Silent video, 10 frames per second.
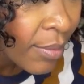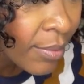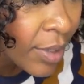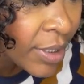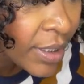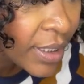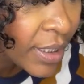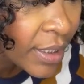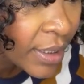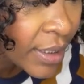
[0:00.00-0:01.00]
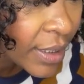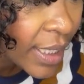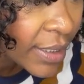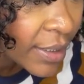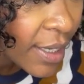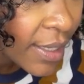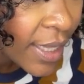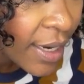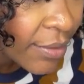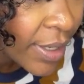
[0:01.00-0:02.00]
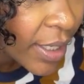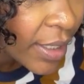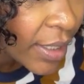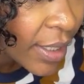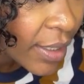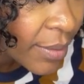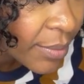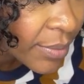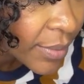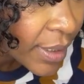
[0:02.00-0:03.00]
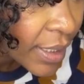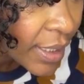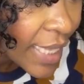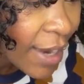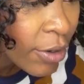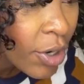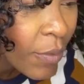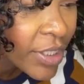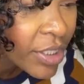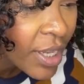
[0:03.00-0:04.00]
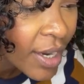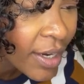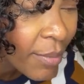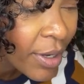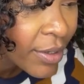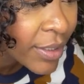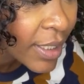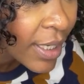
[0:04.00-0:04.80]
Bunting, I saw that already. It is. I don't know what you're talking about.